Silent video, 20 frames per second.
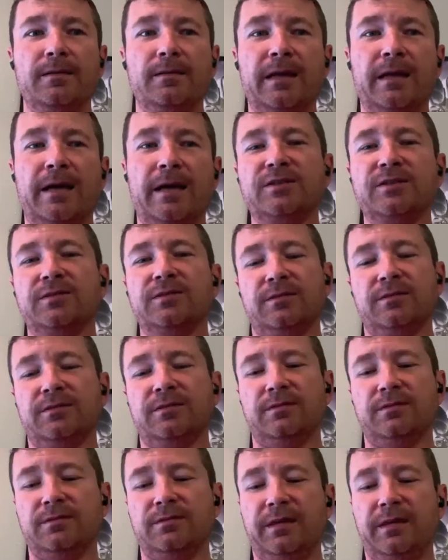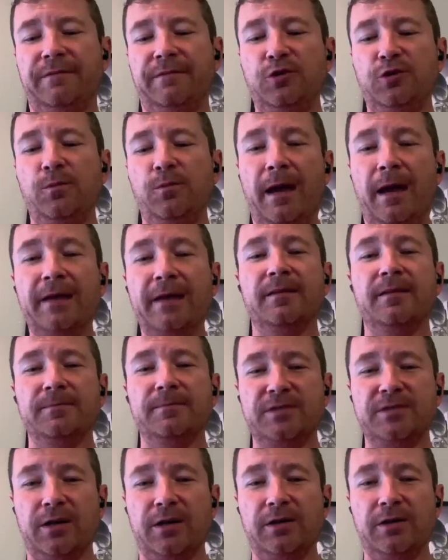that's, if you make
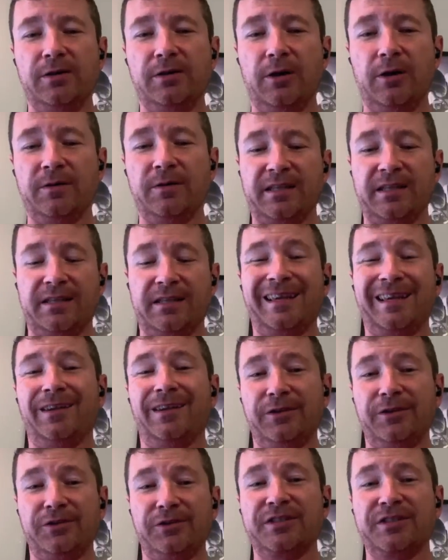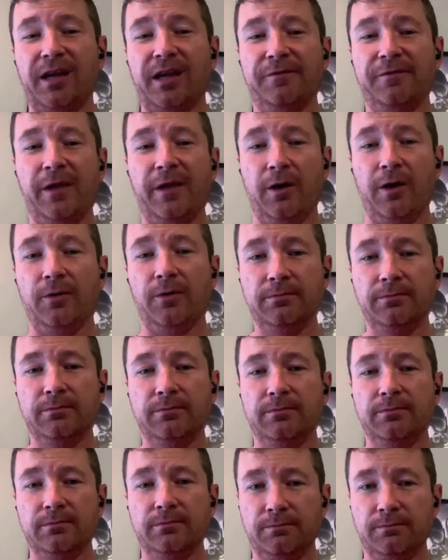them tell you no, instead of telling yourself no,
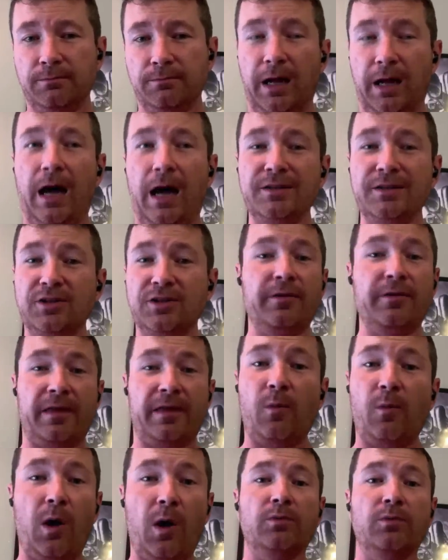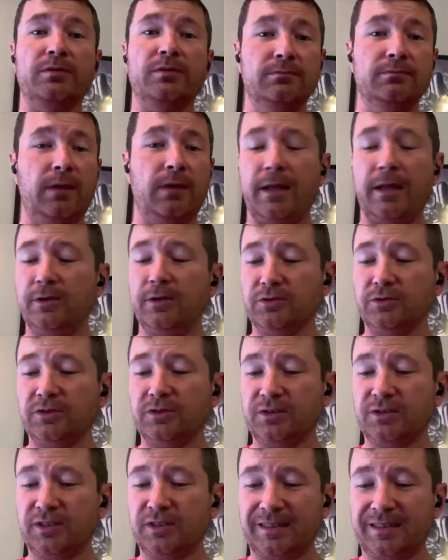odds are they won't. And you'll
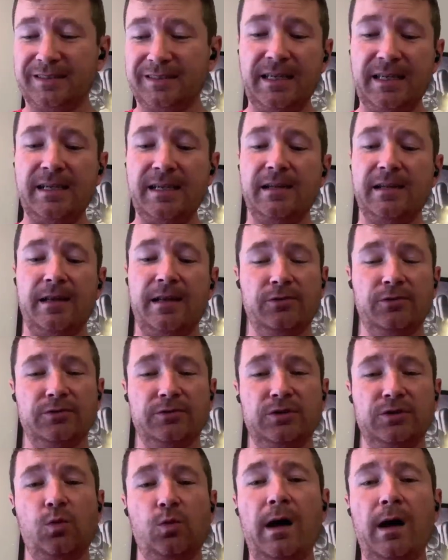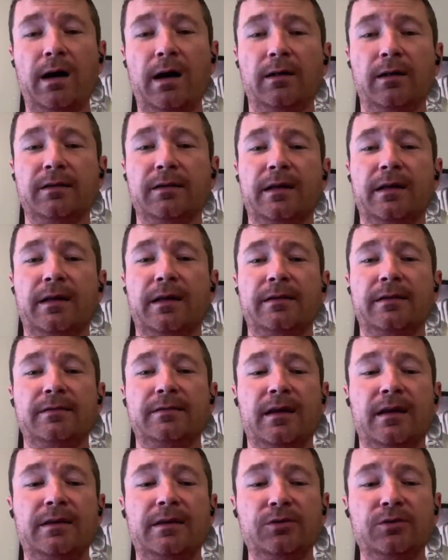just succeed and you'll do well and
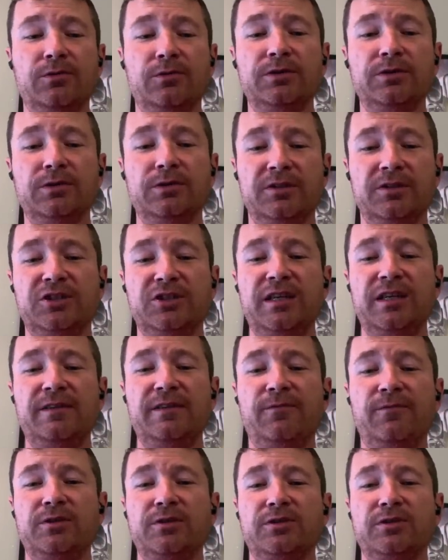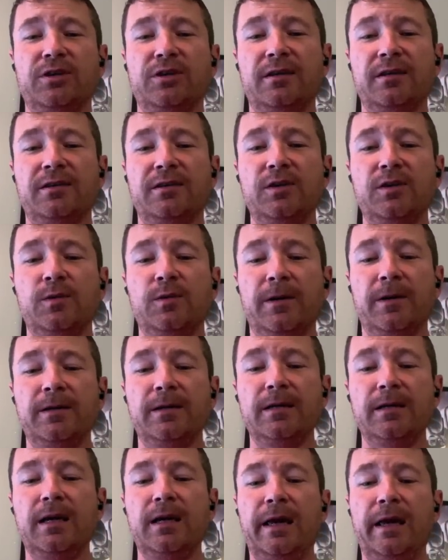you'll achieve what you're trying to do.
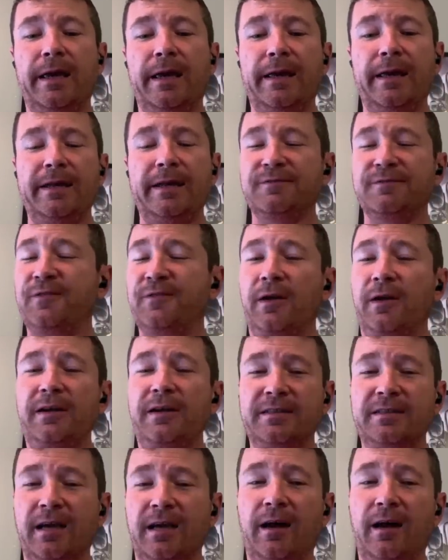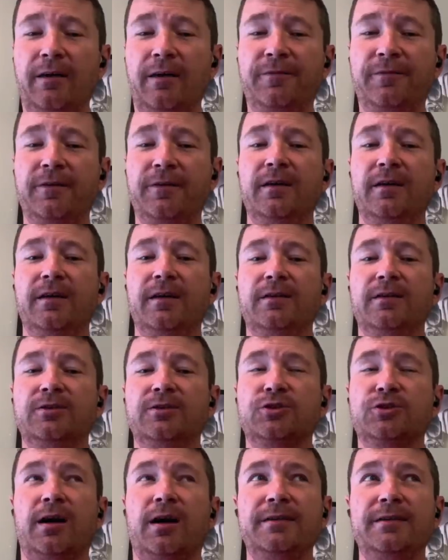But it is very tough
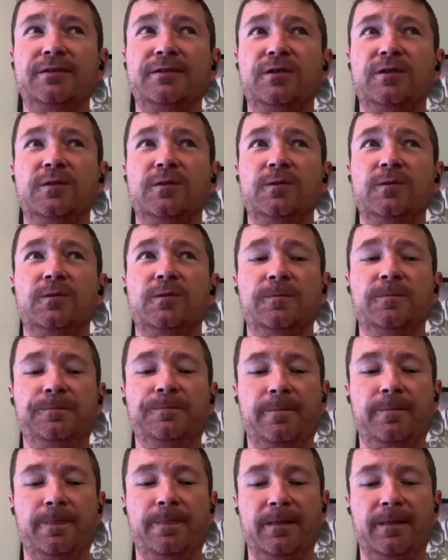trying to